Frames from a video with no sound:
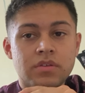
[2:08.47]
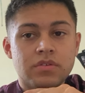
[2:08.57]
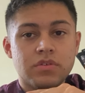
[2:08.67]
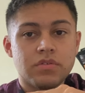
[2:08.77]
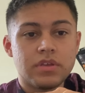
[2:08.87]

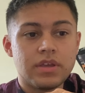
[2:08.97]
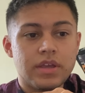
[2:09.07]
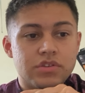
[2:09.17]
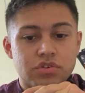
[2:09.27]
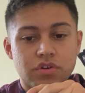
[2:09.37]
So the
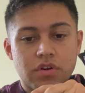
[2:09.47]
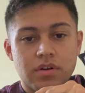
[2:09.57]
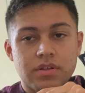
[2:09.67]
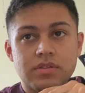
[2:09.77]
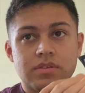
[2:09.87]

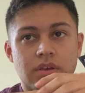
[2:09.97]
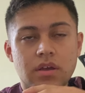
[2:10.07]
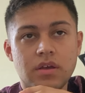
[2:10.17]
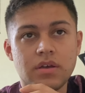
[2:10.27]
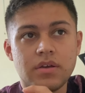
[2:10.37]
interneurons,
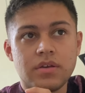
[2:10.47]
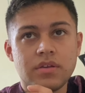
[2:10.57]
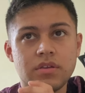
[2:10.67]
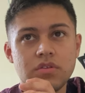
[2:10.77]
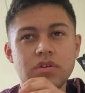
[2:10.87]

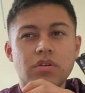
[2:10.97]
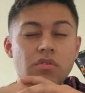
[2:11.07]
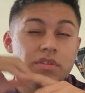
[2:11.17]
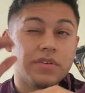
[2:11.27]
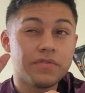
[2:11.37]
you can
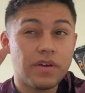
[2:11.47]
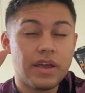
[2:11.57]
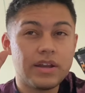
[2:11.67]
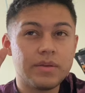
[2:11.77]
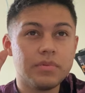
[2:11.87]
only
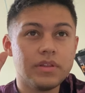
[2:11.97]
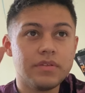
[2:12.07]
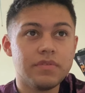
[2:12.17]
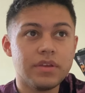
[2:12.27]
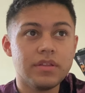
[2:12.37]
find, I
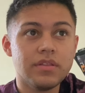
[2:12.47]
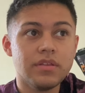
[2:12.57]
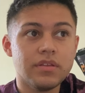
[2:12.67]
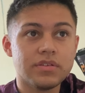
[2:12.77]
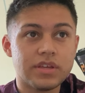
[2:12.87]
believe,
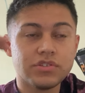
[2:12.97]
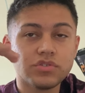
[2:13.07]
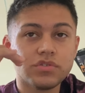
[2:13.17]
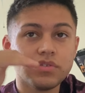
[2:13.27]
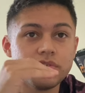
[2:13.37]
in the
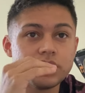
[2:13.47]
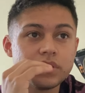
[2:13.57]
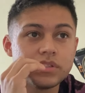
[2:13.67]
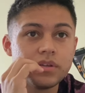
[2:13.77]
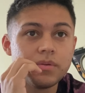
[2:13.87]
central nervous
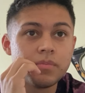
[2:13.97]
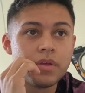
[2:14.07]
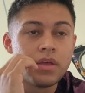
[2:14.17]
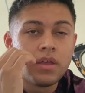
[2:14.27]
system,